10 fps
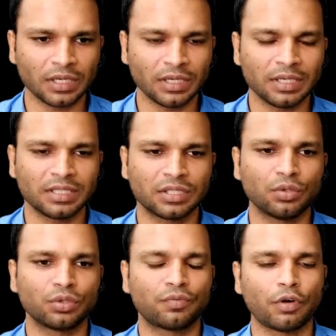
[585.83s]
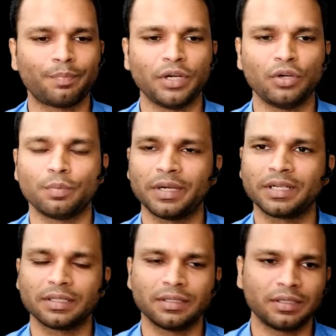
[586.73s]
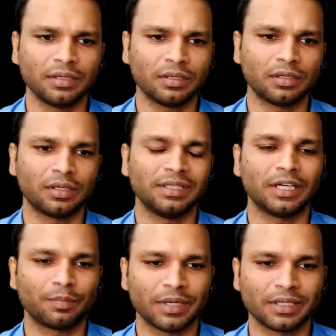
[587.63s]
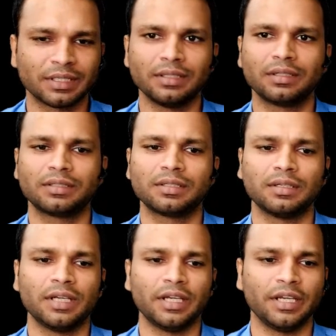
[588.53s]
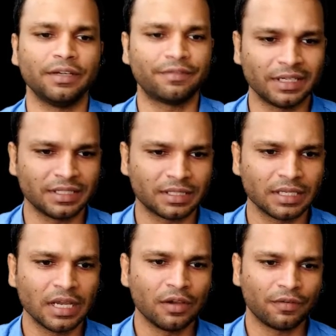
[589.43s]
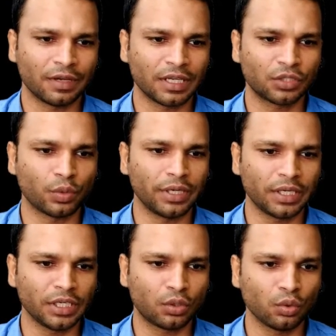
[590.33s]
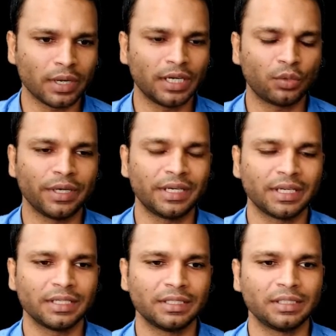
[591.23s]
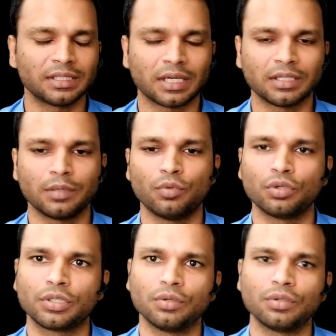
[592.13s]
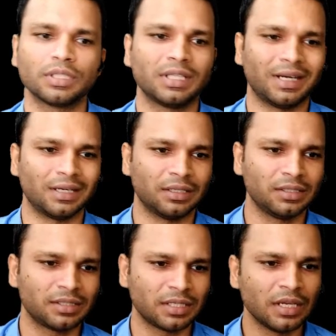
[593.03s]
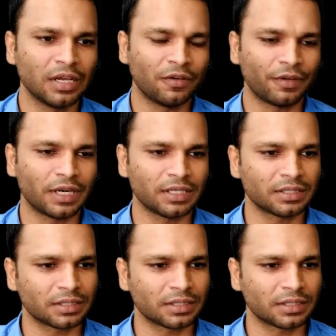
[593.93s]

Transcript: is used for pedo patient, young patients, infants, whereas 22 and 20 gauge needles are the most used in the adults, whereas